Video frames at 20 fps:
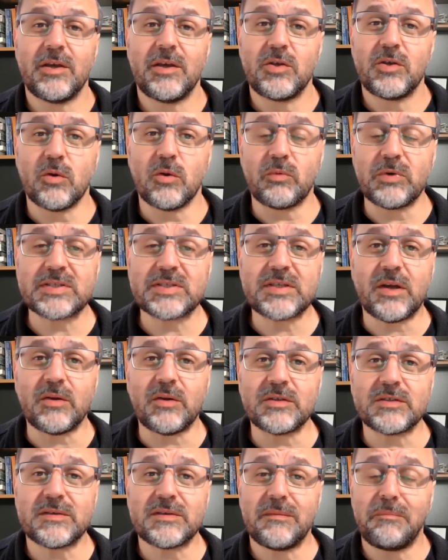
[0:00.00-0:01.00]
your
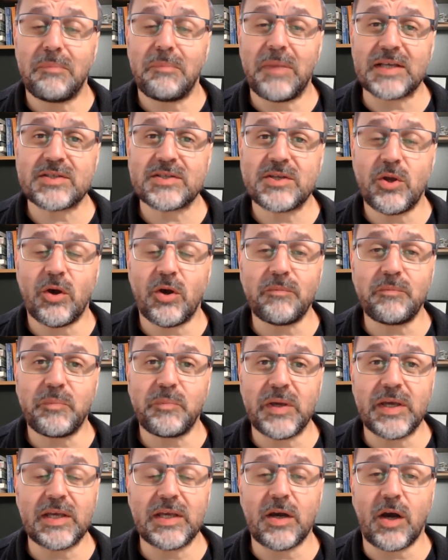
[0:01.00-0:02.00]
results must not
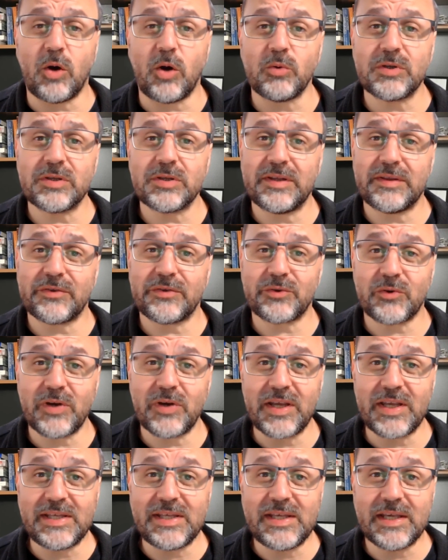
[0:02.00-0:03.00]
be older than
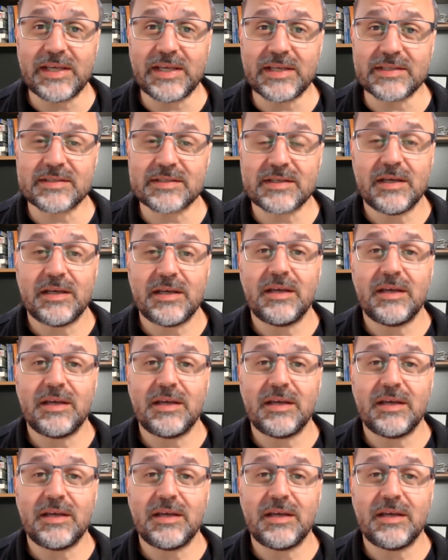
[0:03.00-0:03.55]
3 years.